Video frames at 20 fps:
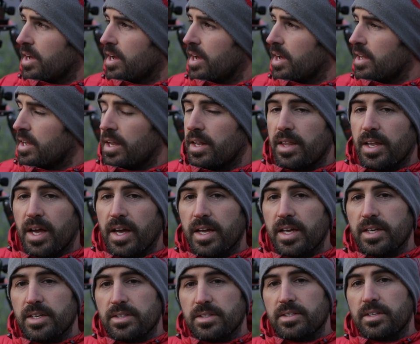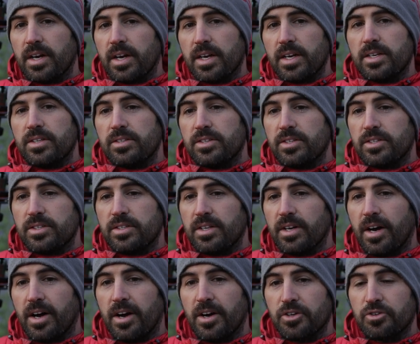And that is
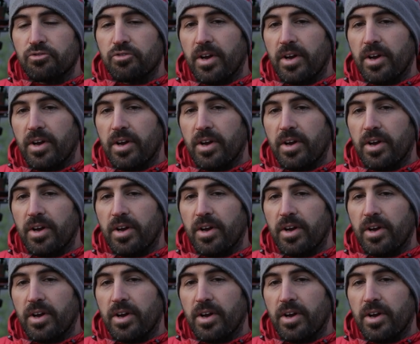the harsh